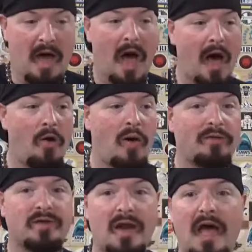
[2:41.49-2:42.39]
all
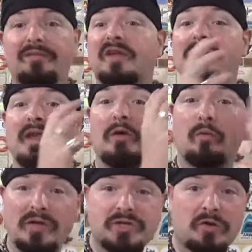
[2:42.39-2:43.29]
of the knives in the
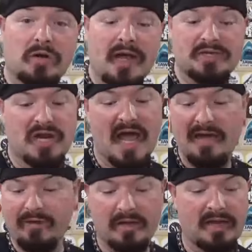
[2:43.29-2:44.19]
original collection. I
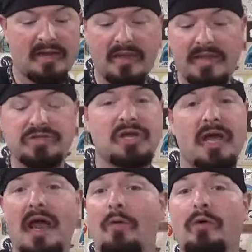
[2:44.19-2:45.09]
haven't cleaned these
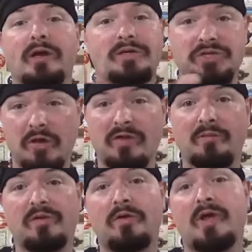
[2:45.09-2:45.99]
yet. I wanted to show
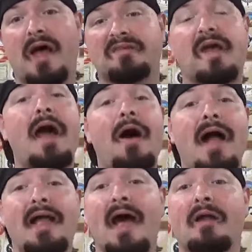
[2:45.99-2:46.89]
them to you guys how
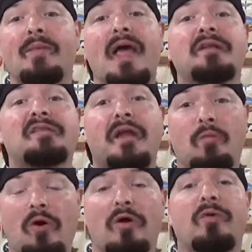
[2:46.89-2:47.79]
I got them as they
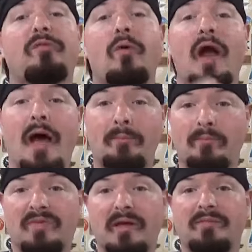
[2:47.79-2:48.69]
were before I
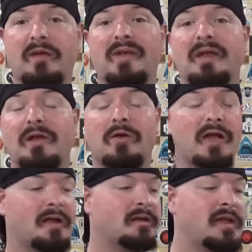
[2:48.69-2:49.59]
dipped them in here
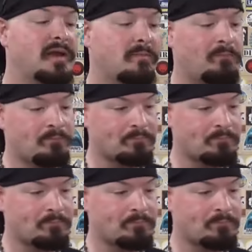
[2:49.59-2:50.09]
and clean them